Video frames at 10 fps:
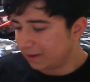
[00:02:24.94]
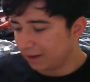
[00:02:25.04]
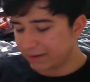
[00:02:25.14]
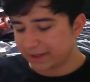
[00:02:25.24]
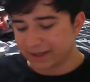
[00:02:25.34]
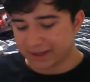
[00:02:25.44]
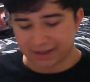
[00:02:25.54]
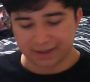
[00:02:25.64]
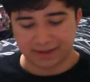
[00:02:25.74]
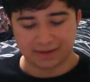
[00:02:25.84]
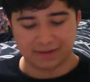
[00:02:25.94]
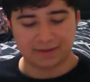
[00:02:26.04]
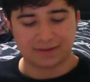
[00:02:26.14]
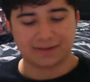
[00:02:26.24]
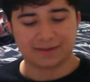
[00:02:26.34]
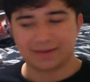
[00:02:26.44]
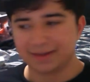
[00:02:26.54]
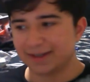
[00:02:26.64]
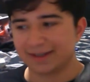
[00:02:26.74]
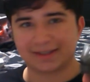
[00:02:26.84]
Okay.
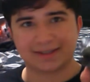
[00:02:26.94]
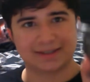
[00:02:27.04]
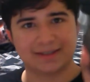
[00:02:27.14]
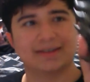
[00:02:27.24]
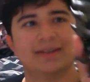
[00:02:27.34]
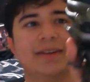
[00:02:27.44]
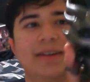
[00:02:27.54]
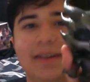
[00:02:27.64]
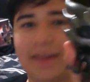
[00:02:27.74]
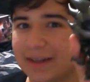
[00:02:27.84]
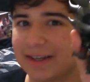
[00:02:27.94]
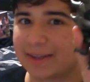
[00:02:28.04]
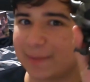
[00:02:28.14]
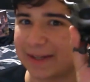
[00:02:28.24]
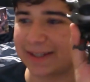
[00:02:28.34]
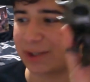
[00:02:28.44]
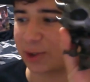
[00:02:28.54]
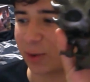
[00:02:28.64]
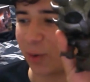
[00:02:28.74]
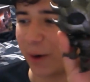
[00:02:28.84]
This is my
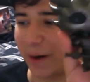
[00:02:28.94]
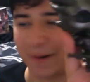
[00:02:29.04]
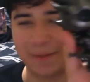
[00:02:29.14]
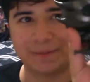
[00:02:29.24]
Daedric Warrior.